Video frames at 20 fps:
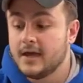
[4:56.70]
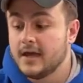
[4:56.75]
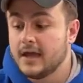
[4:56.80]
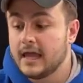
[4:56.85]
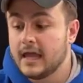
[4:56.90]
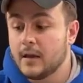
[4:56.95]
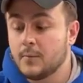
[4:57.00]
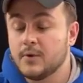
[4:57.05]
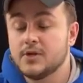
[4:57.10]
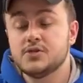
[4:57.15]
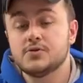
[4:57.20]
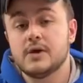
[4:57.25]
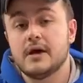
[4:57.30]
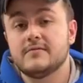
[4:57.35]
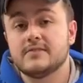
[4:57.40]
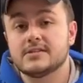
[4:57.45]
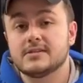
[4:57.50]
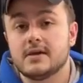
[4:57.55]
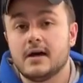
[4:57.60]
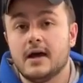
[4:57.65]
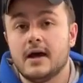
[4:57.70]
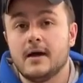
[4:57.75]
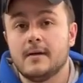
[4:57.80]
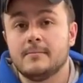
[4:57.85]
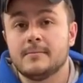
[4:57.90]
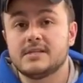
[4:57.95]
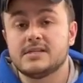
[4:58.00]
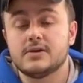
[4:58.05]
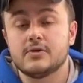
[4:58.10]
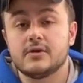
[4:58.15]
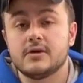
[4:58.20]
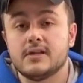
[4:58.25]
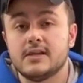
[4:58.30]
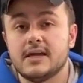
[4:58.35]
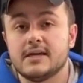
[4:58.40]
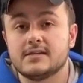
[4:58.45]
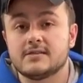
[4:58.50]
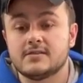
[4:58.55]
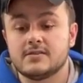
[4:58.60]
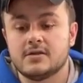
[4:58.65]
And we do have a material
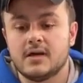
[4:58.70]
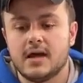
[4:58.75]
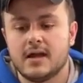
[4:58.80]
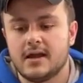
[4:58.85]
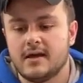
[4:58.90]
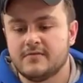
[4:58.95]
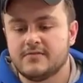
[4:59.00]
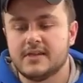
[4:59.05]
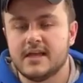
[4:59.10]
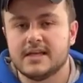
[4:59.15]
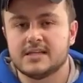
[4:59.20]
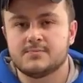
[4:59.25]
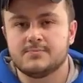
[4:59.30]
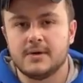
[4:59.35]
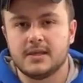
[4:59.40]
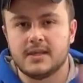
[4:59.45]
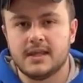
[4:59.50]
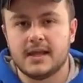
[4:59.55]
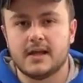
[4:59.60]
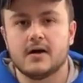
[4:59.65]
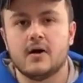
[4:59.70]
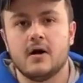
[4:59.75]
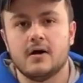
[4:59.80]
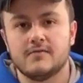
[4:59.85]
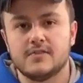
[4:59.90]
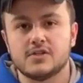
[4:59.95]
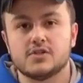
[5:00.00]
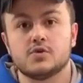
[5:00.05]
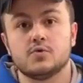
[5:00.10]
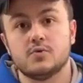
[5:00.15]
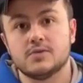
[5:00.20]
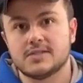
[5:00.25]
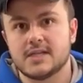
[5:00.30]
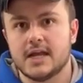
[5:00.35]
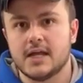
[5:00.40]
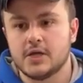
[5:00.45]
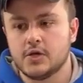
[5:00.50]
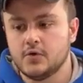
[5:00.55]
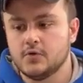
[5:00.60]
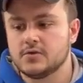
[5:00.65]
list, not of this, but like all of the tools
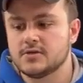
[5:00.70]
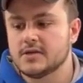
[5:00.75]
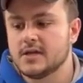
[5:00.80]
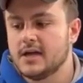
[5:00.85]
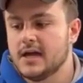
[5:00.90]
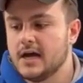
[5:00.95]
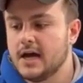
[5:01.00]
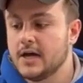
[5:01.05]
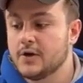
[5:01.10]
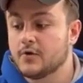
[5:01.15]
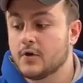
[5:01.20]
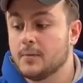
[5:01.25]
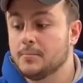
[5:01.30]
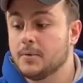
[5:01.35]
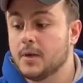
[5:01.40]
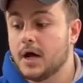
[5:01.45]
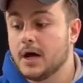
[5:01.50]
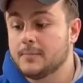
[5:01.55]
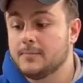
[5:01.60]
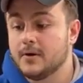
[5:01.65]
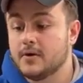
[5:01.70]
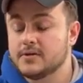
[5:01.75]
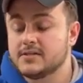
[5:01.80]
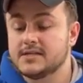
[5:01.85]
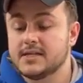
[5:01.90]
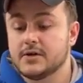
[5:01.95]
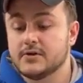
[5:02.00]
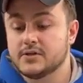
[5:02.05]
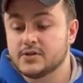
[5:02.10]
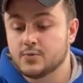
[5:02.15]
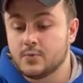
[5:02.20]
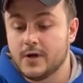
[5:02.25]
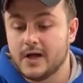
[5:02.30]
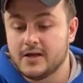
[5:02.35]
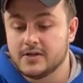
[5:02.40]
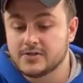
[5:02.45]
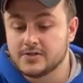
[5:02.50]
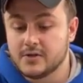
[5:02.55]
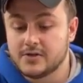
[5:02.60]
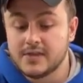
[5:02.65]
that I use under a blog post there as
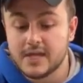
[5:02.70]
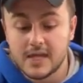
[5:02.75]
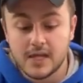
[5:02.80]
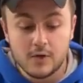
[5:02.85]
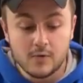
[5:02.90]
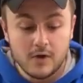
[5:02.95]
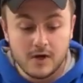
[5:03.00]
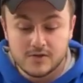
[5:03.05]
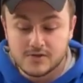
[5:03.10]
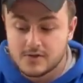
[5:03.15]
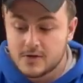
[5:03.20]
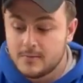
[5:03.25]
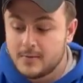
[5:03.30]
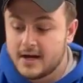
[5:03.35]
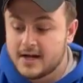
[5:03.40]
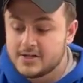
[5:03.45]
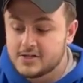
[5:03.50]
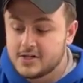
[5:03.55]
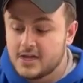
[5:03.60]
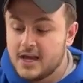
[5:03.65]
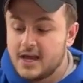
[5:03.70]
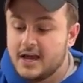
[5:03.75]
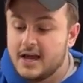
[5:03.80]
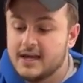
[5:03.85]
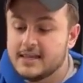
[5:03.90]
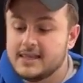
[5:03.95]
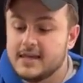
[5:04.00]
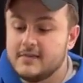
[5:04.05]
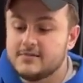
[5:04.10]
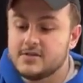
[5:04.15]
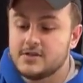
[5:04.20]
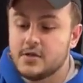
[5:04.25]
well. So thank you all so much. I'd love to